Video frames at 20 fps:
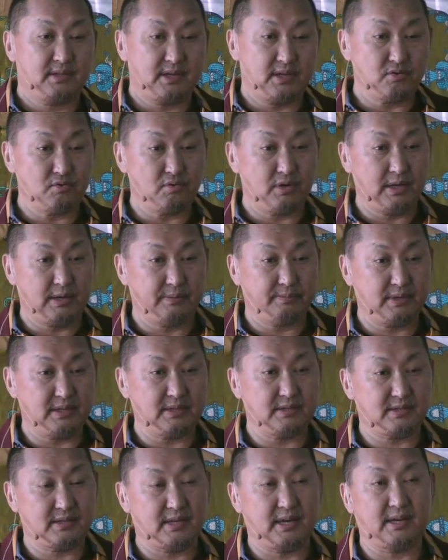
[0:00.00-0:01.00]
Then you have
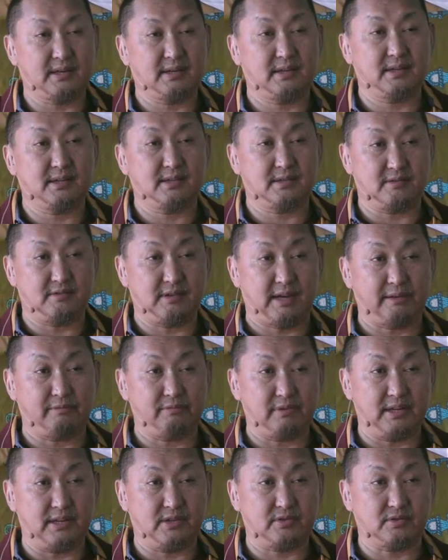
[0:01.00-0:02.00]
inside these
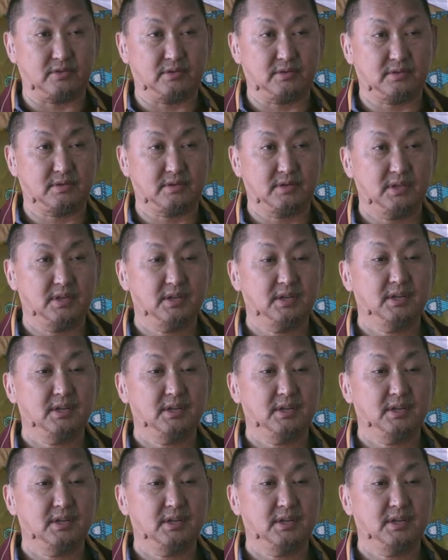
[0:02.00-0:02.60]
driver lessons.